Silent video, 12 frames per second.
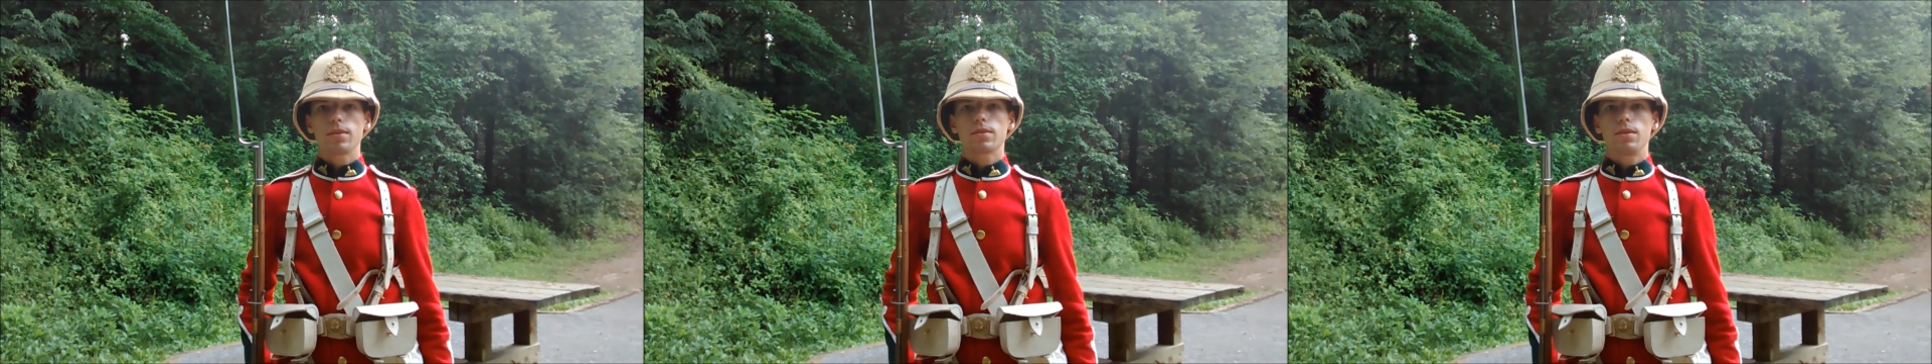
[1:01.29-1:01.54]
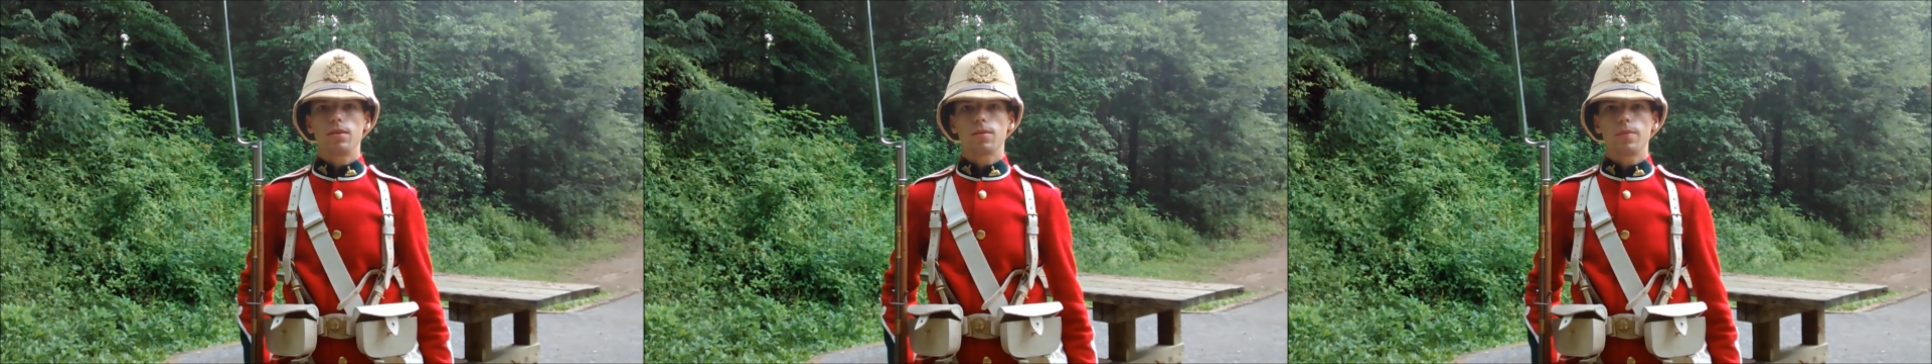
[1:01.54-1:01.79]

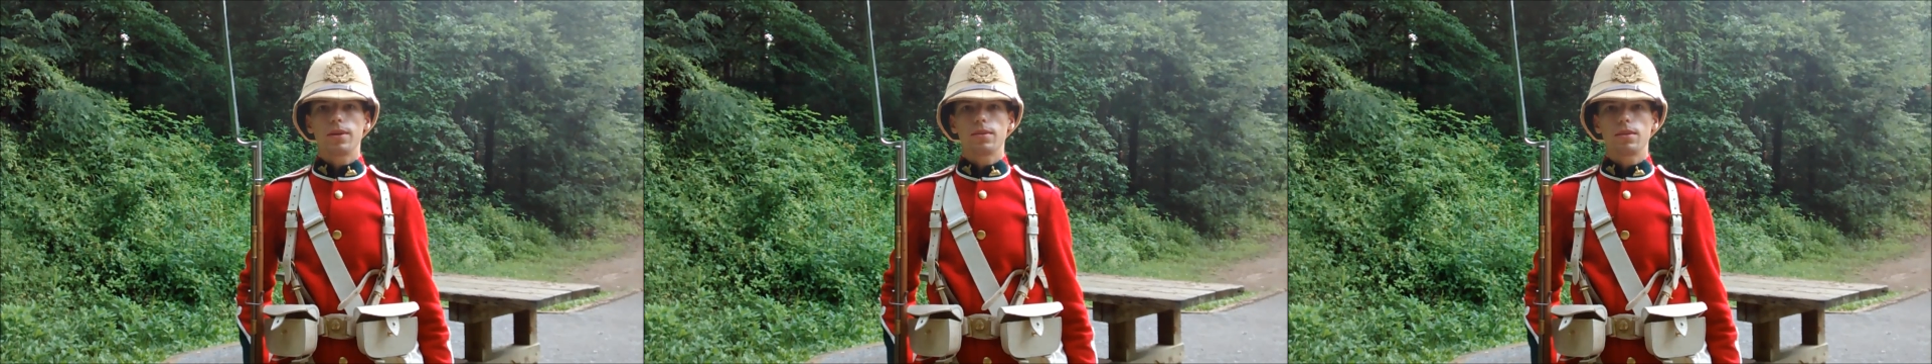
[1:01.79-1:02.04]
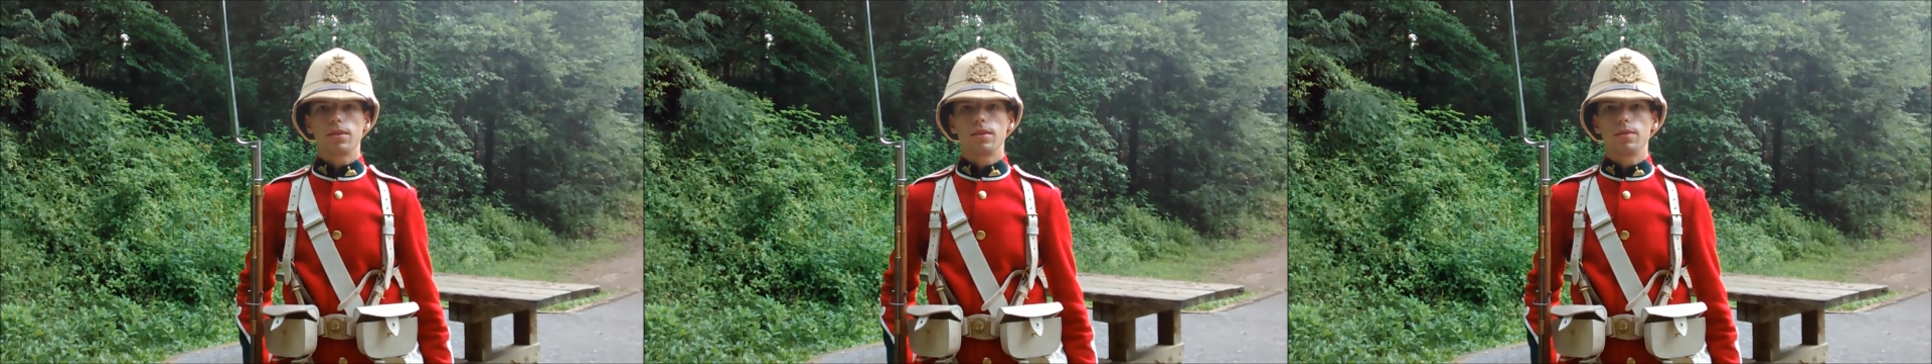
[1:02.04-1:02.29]
let's talk
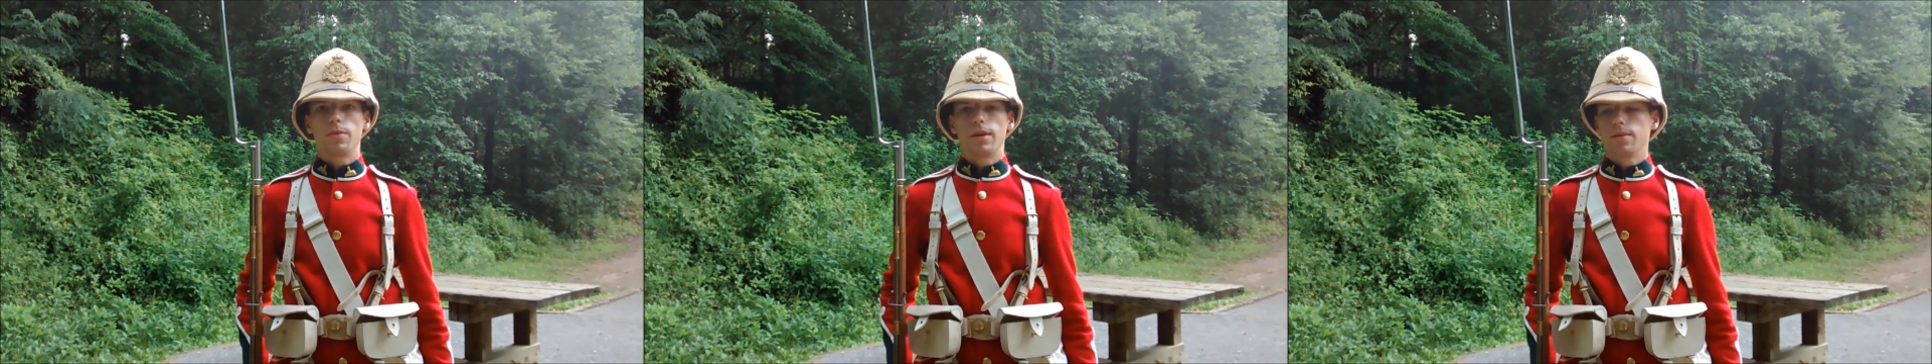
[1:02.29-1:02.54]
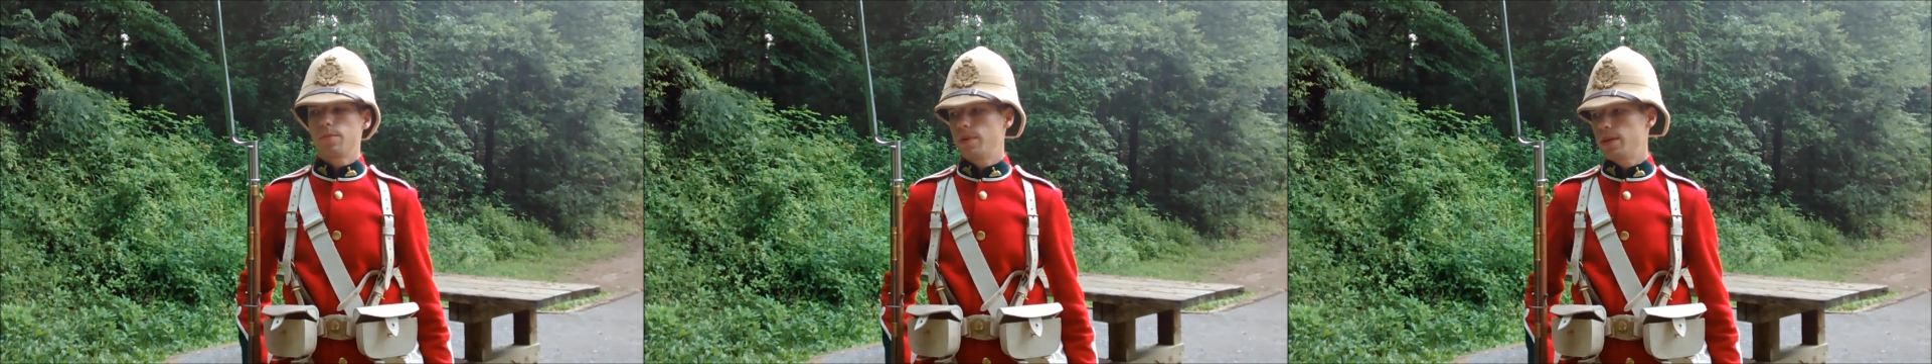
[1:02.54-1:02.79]
about the
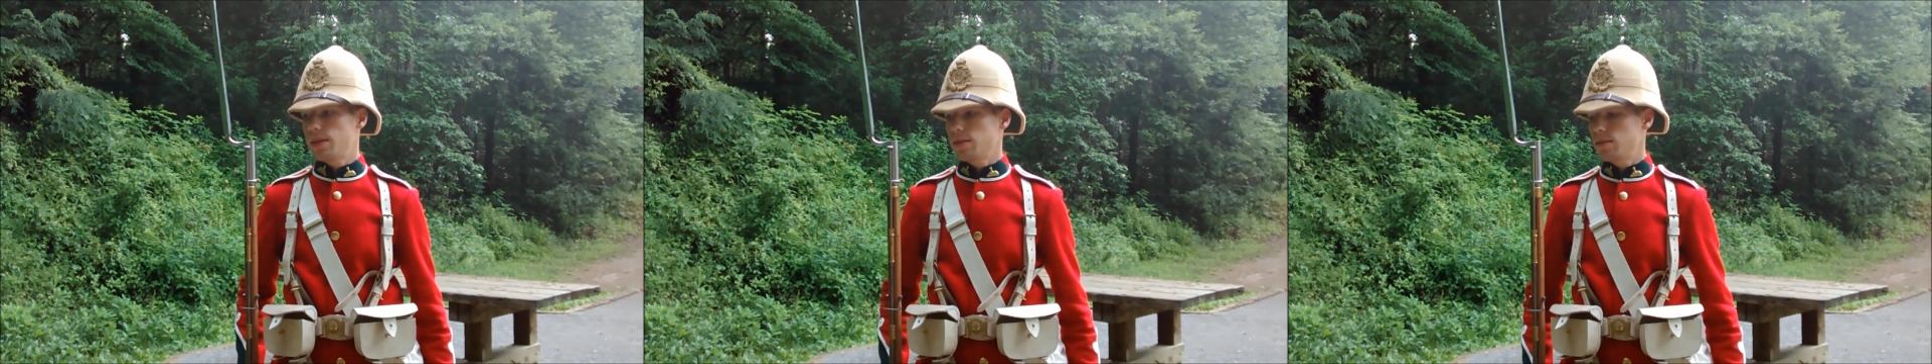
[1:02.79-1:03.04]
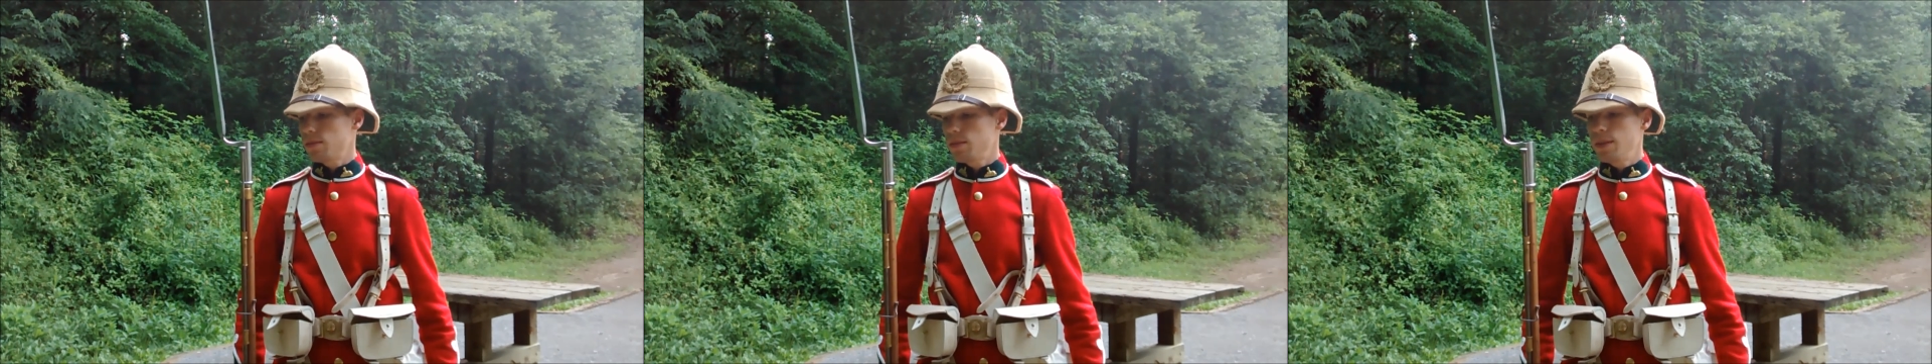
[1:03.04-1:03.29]
Brown
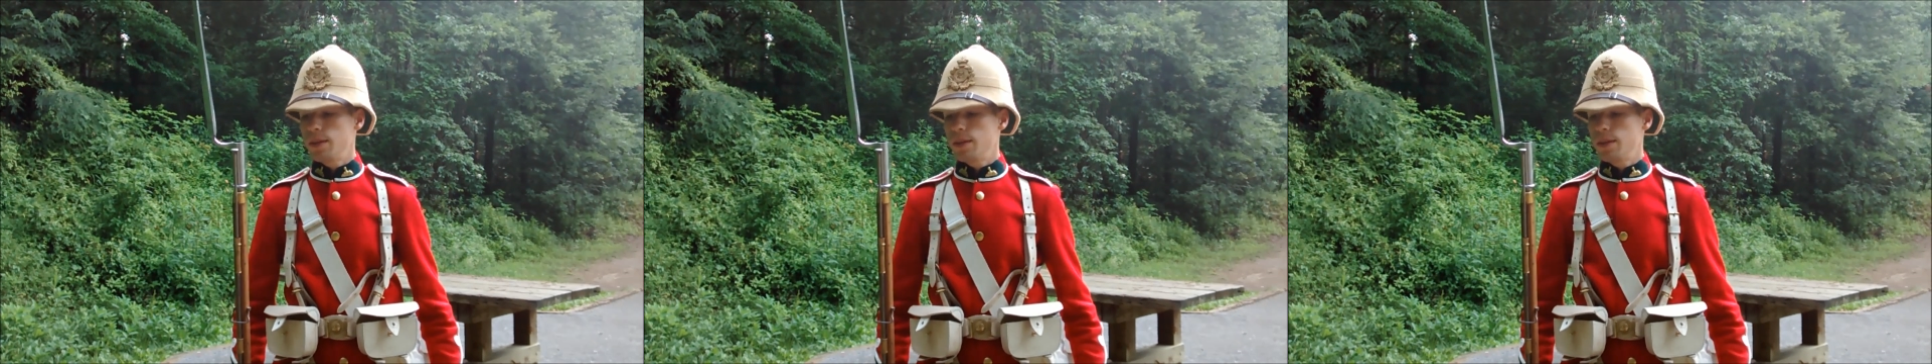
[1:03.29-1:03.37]
Bess.